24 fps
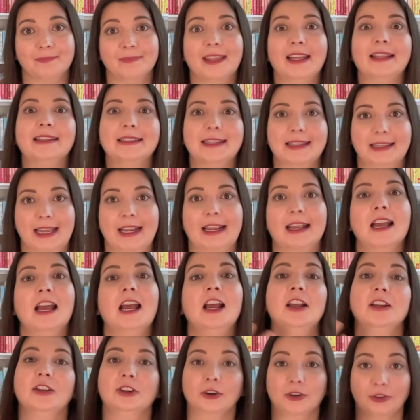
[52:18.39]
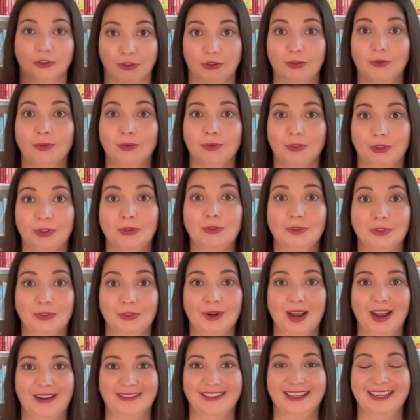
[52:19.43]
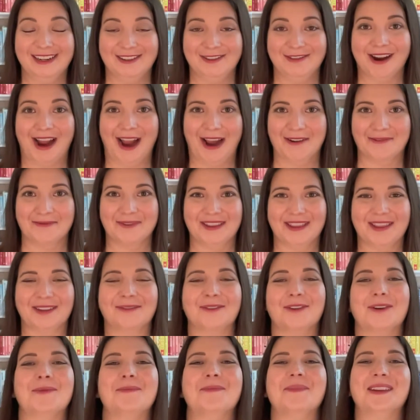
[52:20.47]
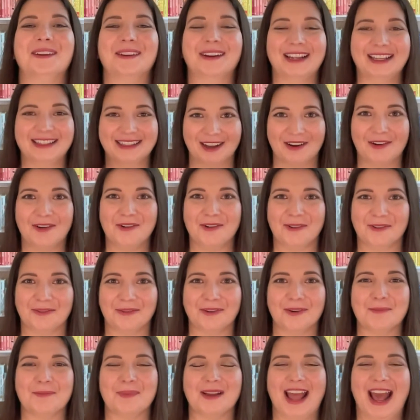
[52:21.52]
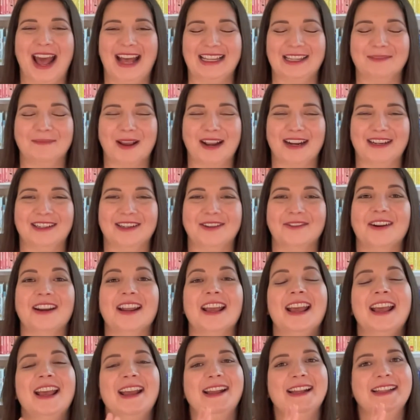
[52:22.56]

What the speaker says: That's the thing. You do have to interact with the group. There is a whole group aspect to it.